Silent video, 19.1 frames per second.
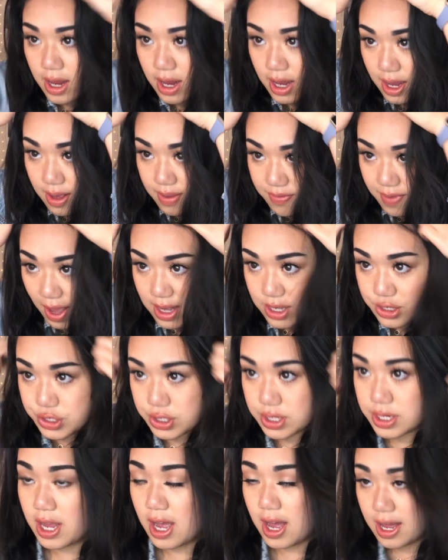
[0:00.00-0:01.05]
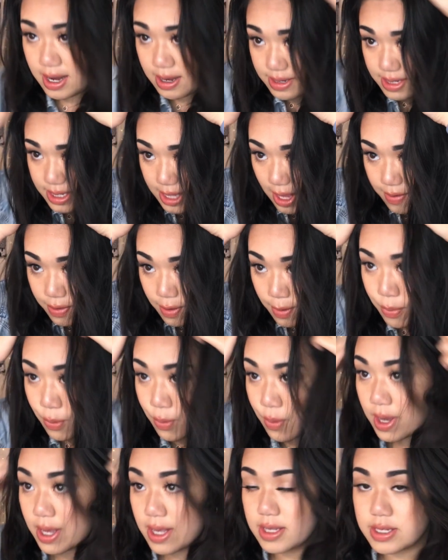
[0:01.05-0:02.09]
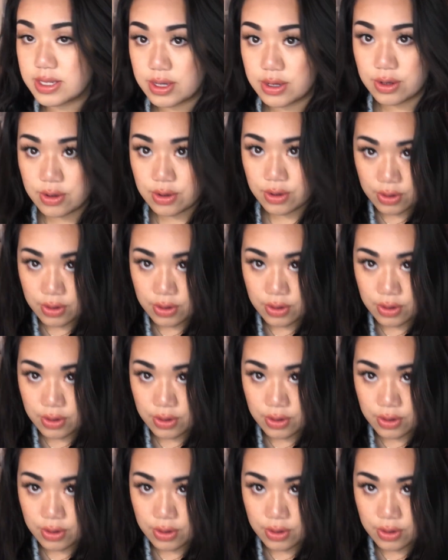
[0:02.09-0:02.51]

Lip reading: and that should kind of set the point